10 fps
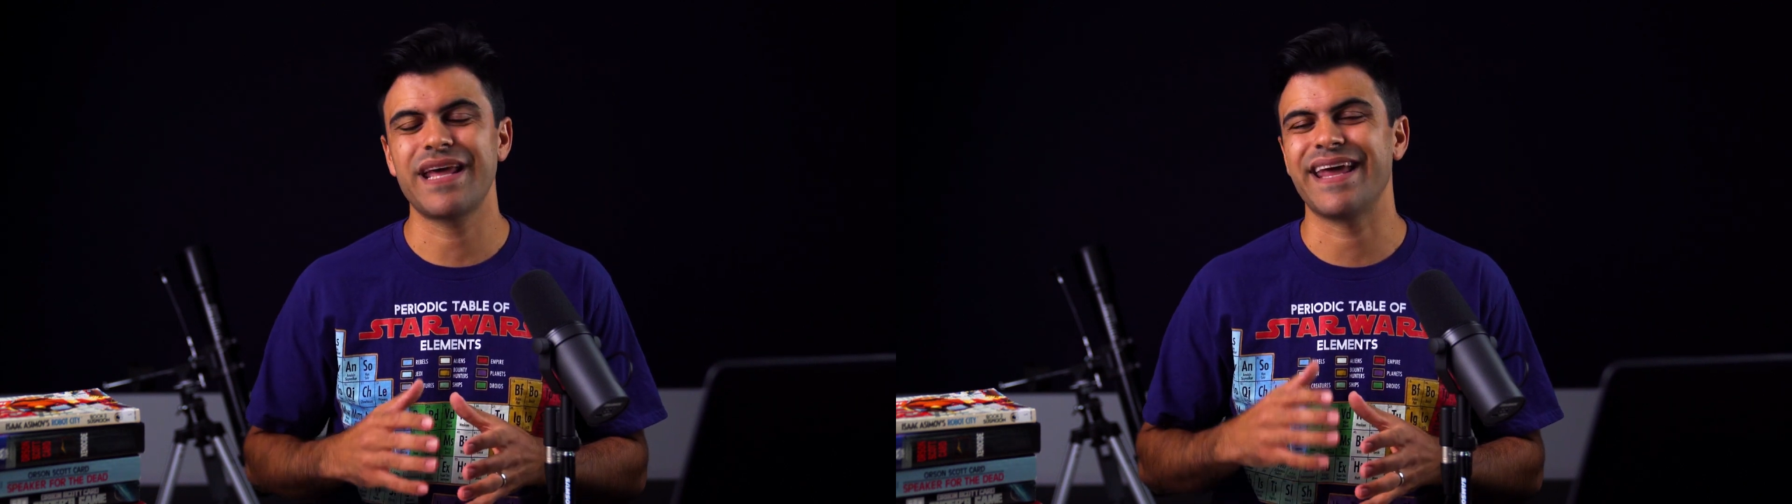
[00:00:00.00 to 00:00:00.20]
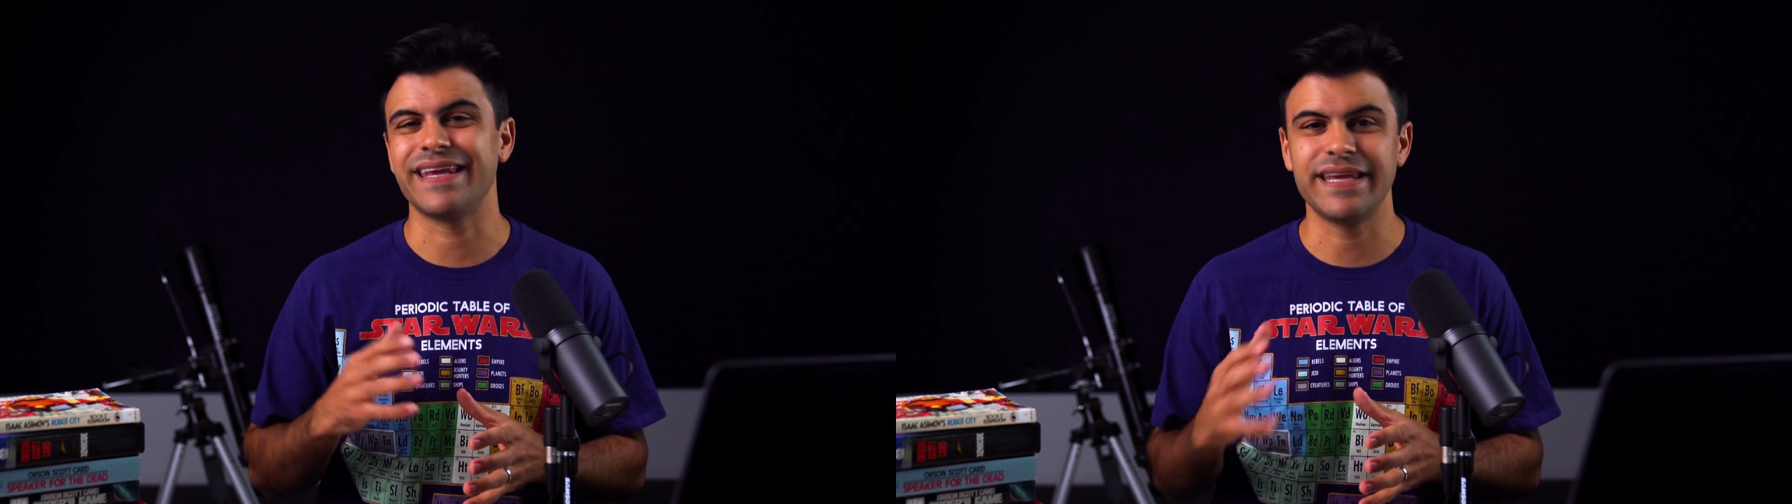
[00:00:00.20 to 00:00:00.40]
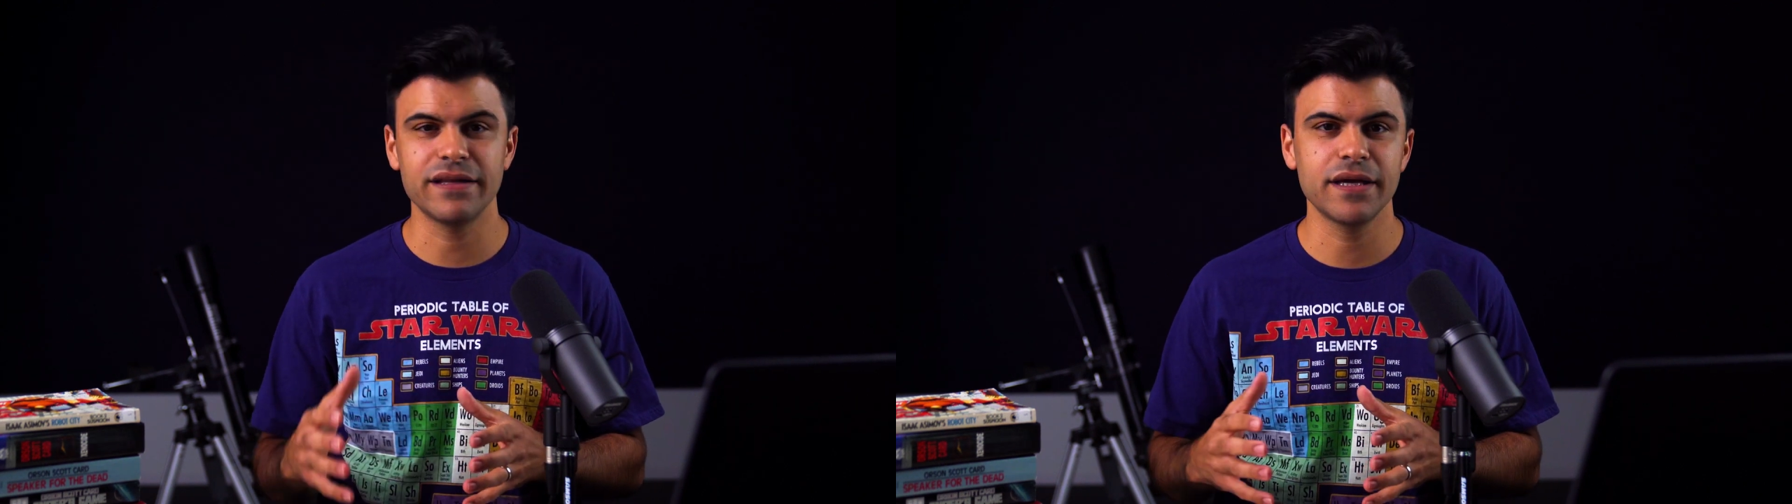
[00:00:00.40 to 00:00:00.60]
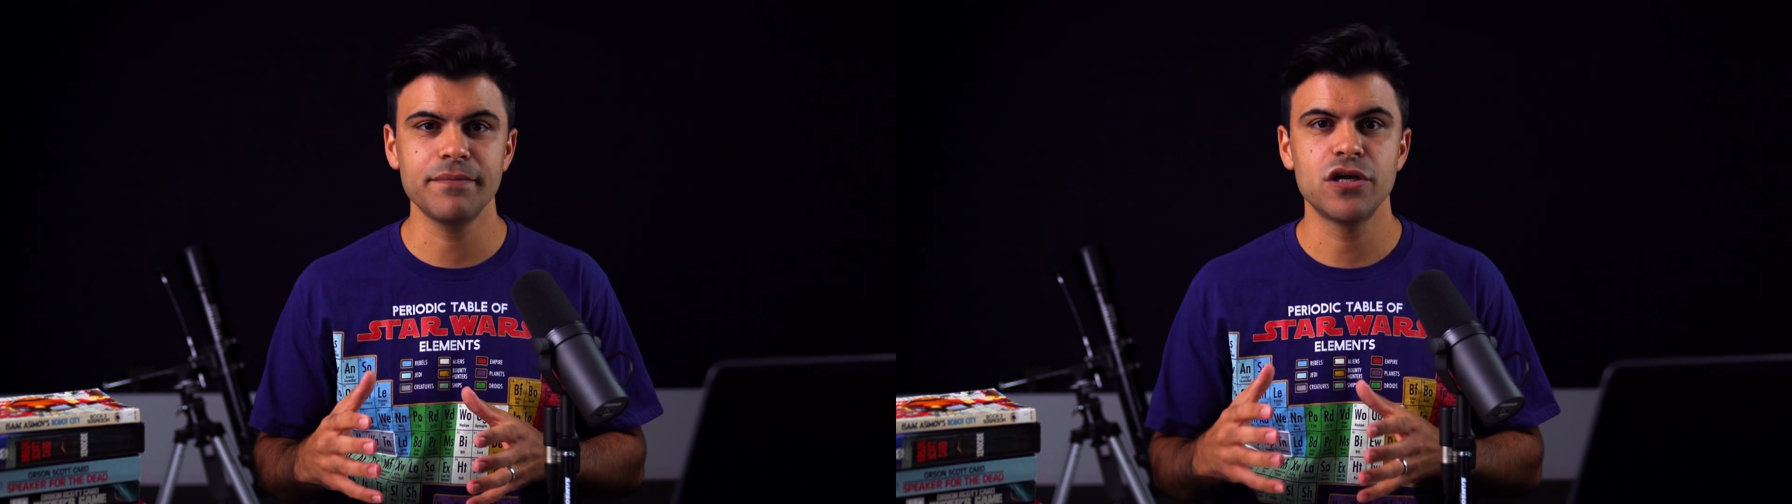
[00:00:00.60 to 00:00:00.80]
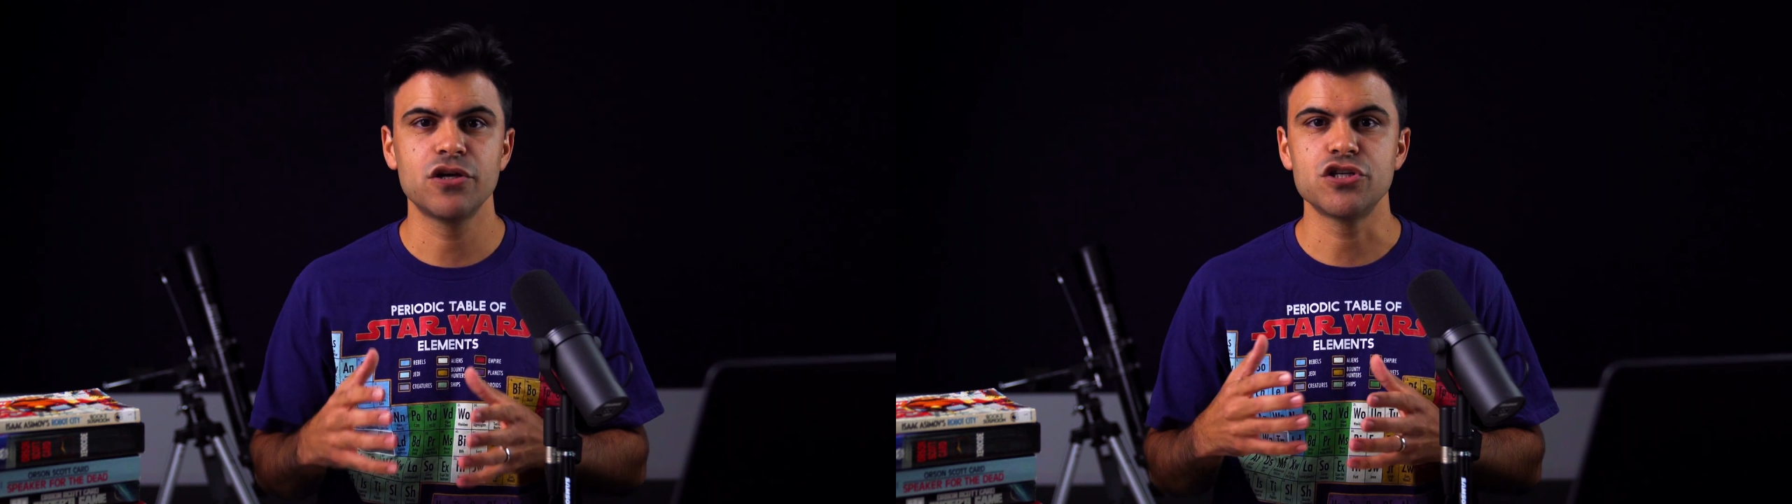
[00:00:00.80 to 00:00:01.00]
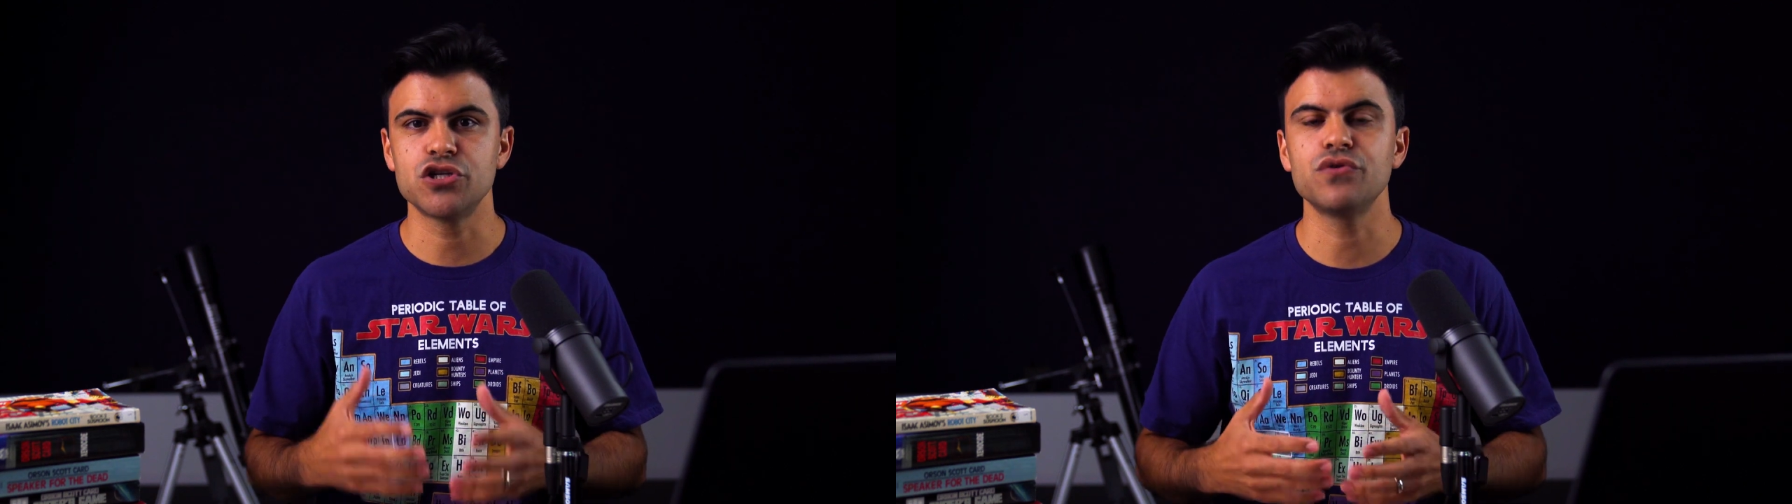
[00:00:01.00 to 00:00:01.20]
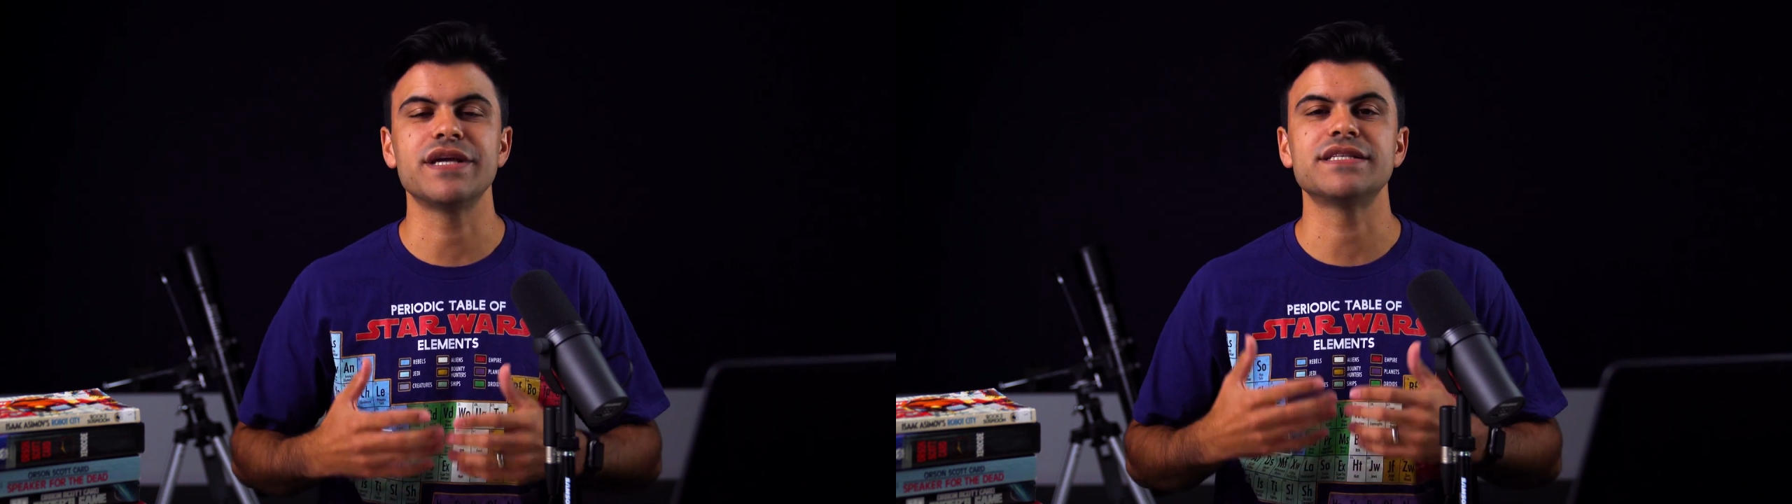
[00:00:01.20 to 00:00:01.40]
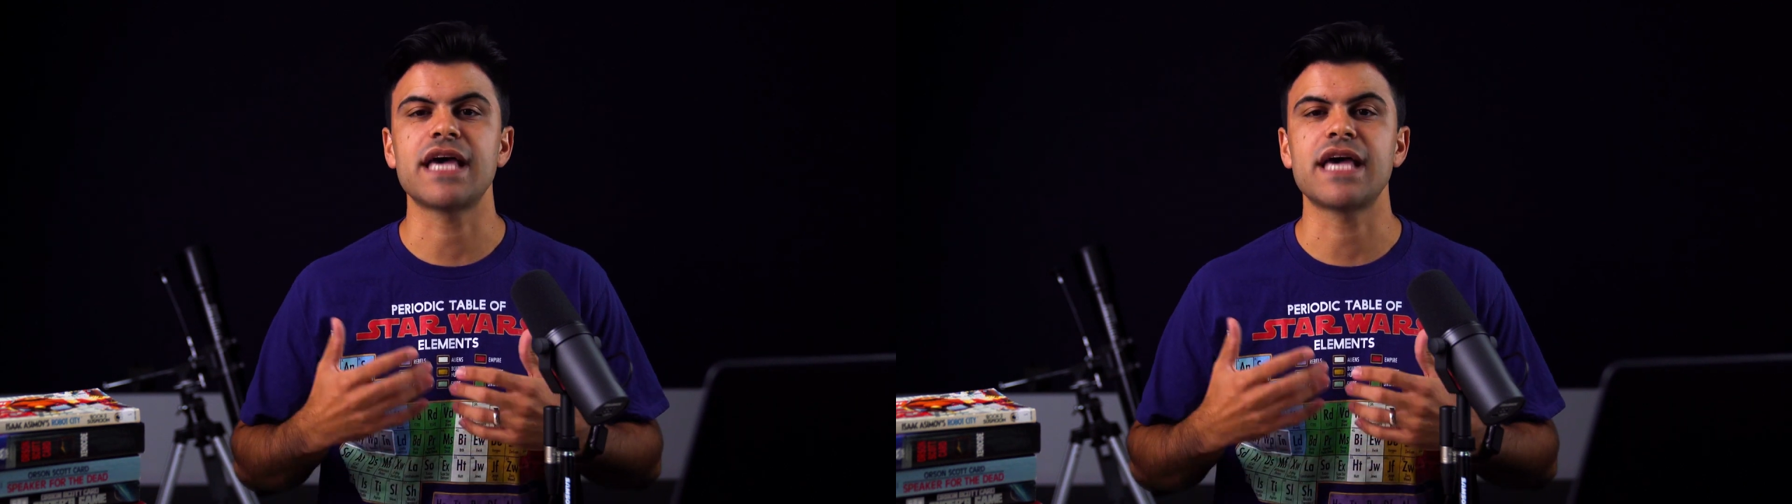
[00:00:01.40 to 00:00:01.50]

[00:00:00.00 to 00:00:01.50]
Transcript: and helium to these